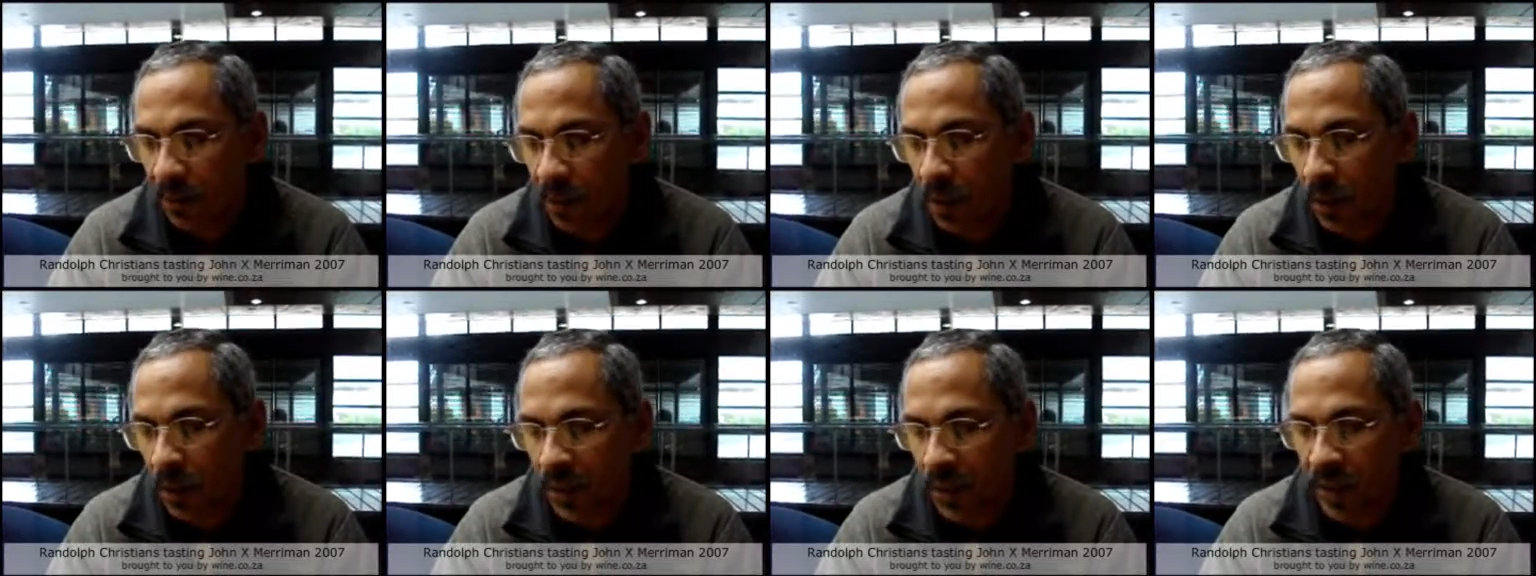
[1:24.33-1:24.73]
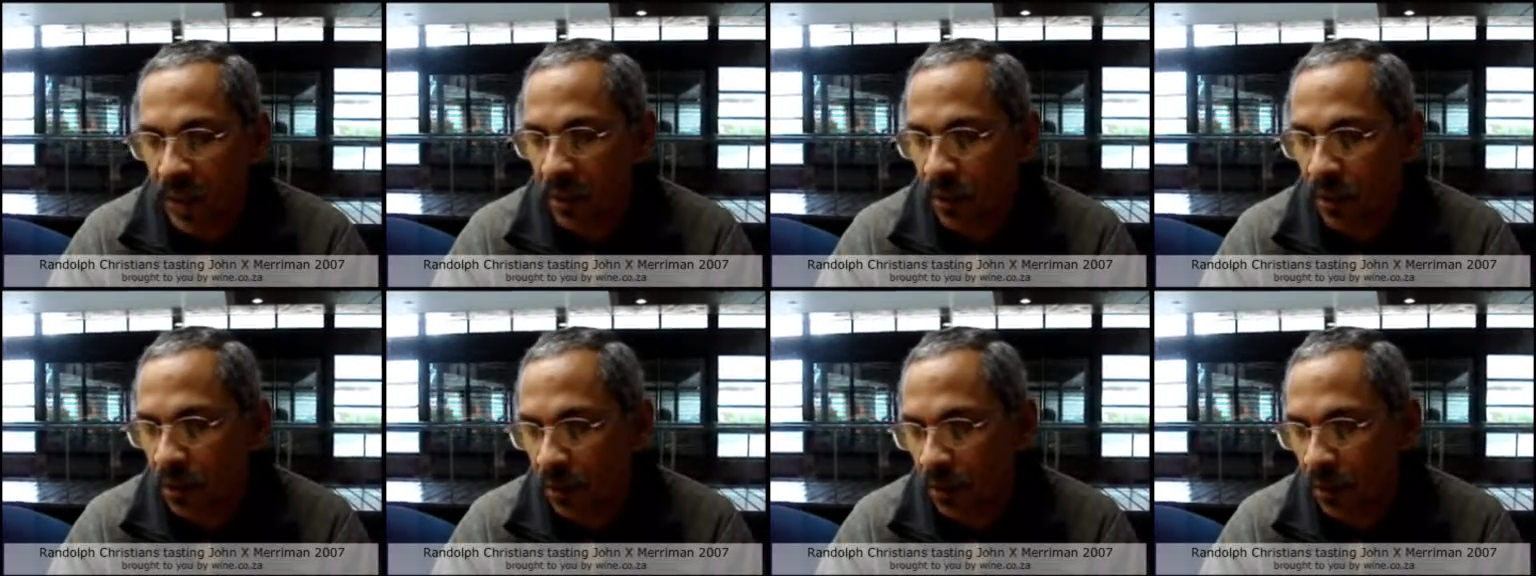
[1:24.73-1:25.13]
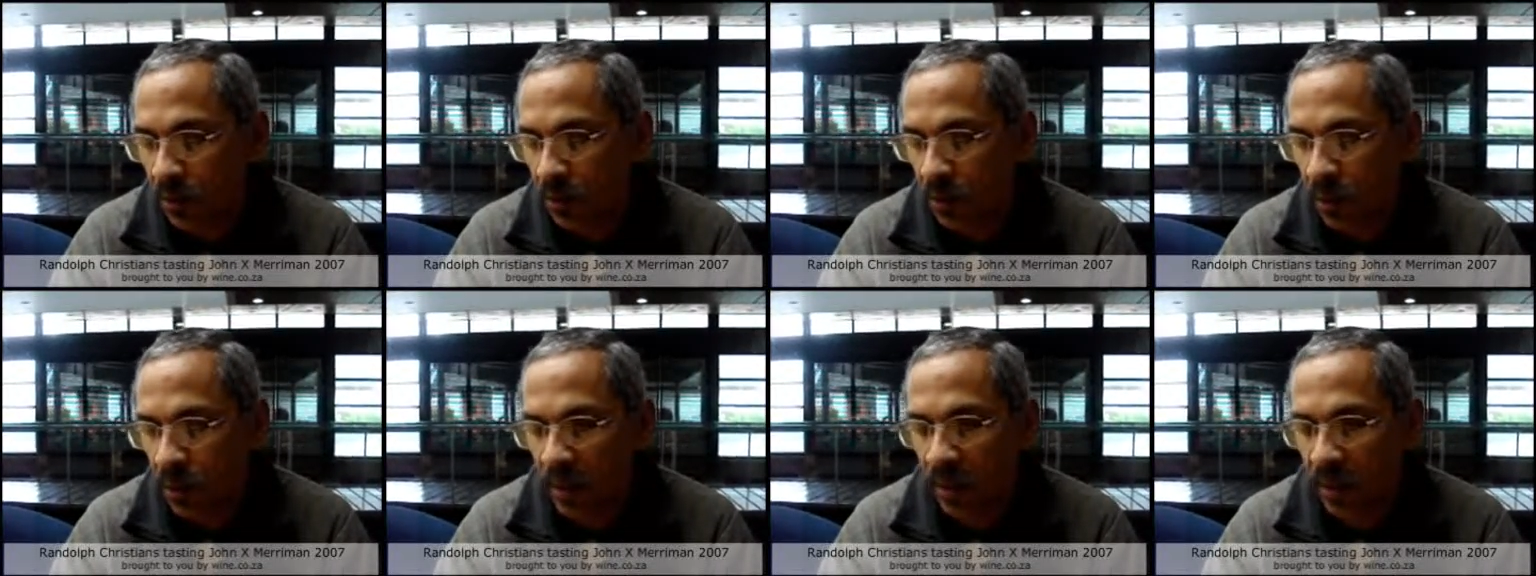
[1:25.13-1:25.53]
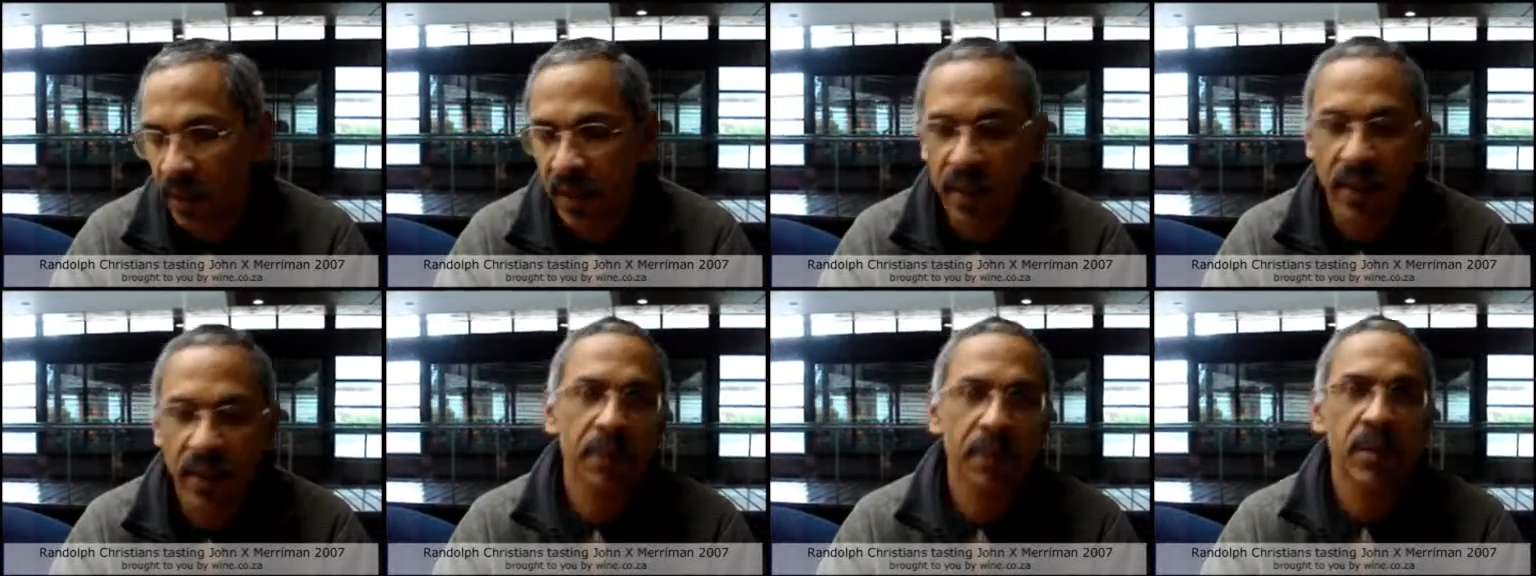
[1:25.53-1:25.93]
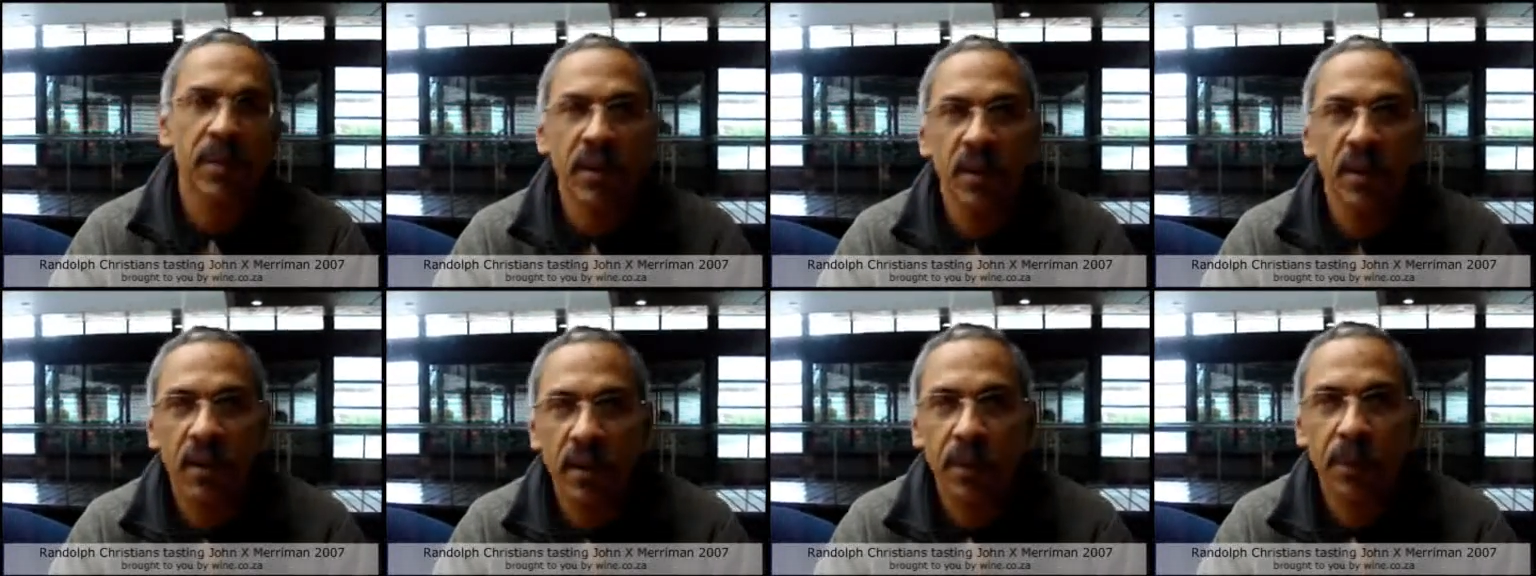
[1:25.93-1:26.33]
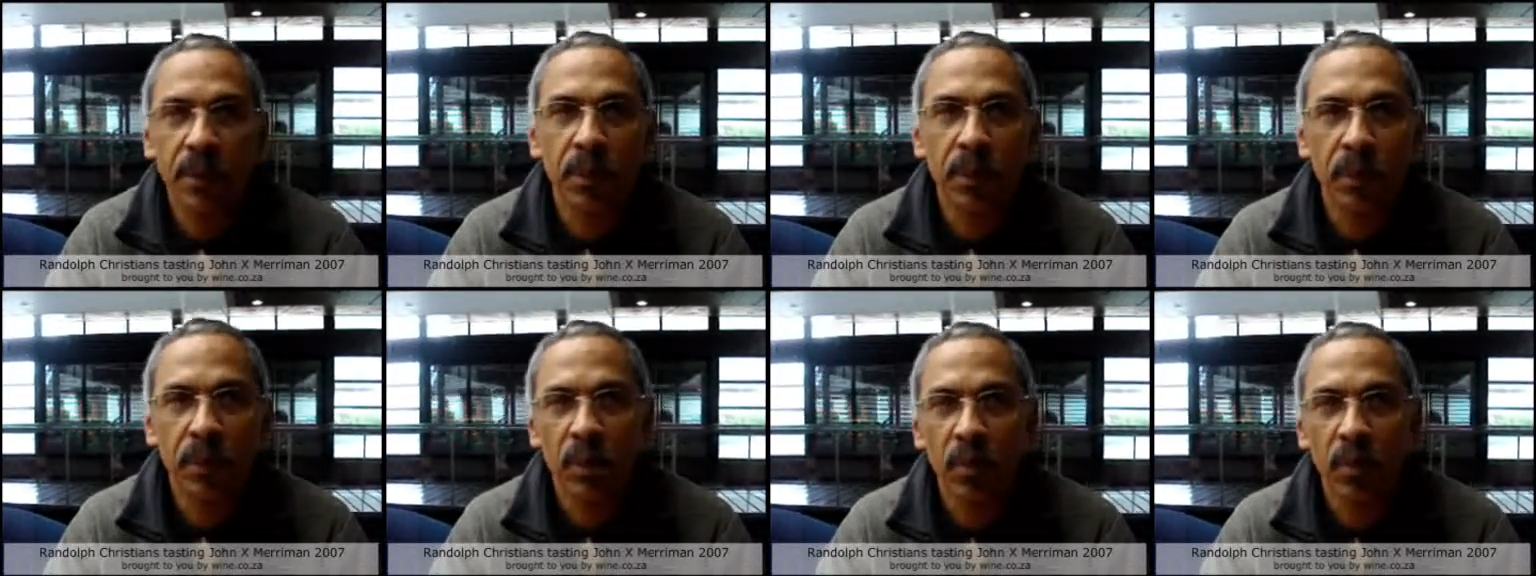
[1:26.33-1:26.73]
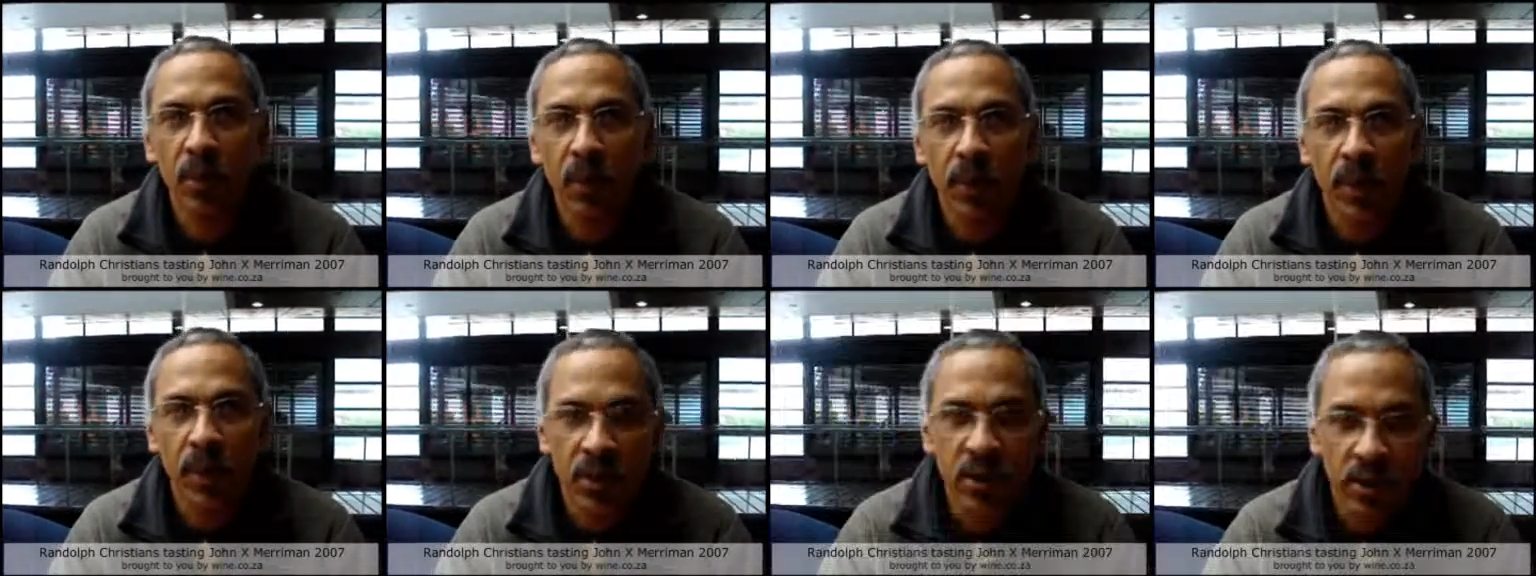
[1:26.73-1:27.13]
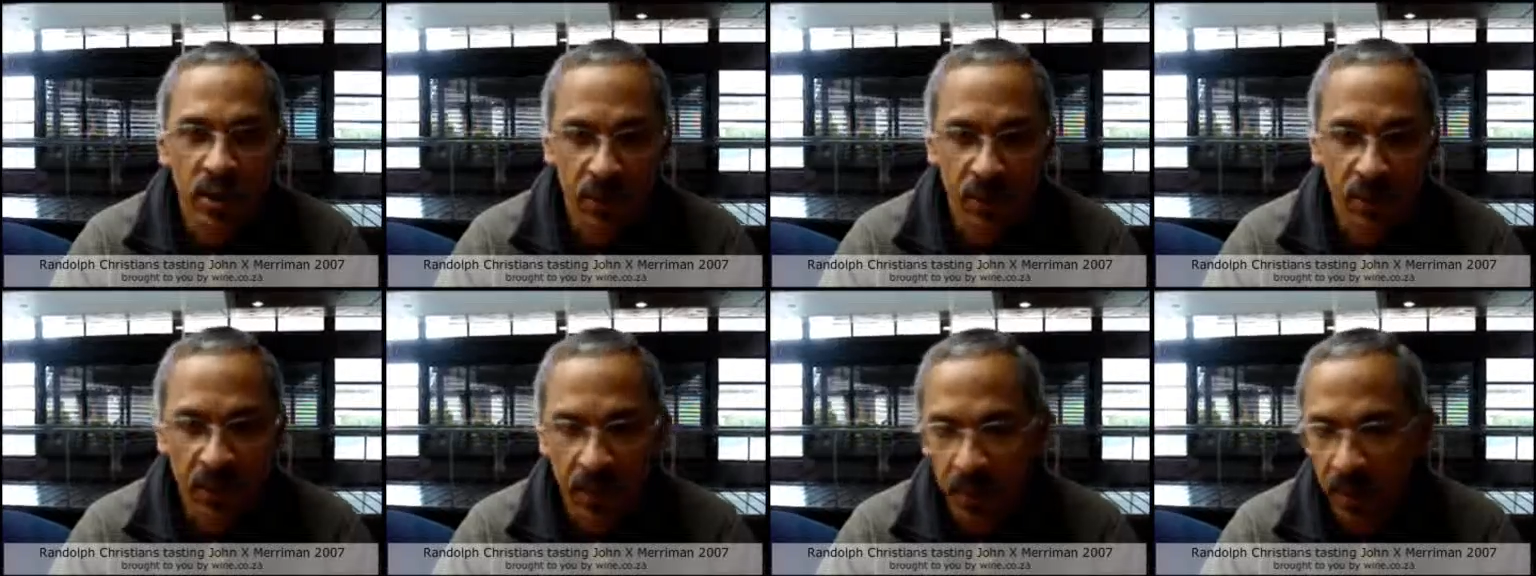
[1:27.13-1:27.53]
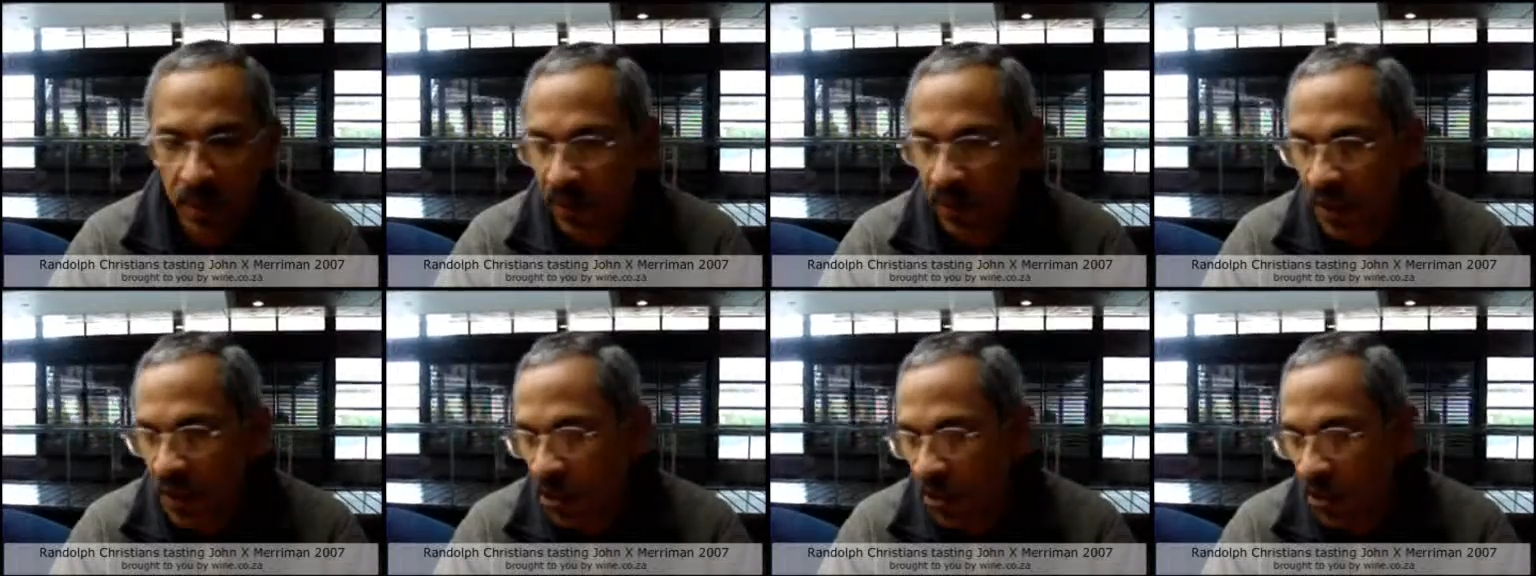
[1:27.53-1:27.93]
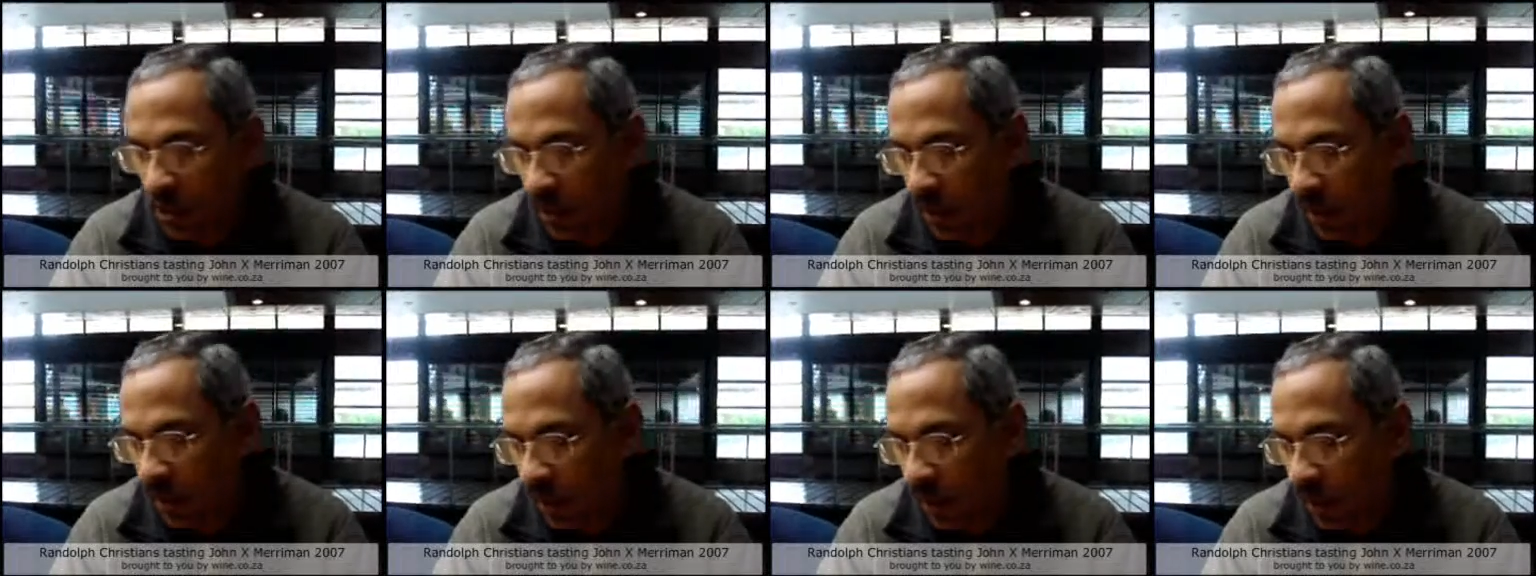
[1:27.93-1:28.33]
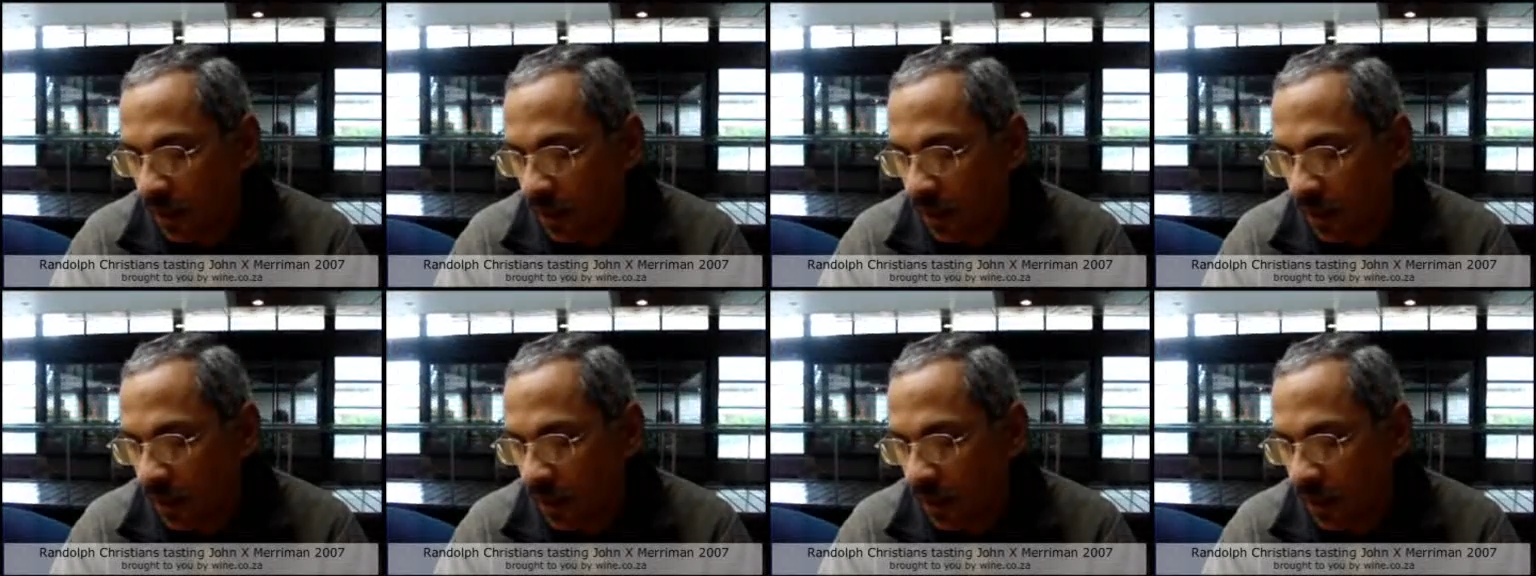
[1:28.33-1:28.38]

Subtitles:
going into making up the Bordeaux blend to Merriman eventually.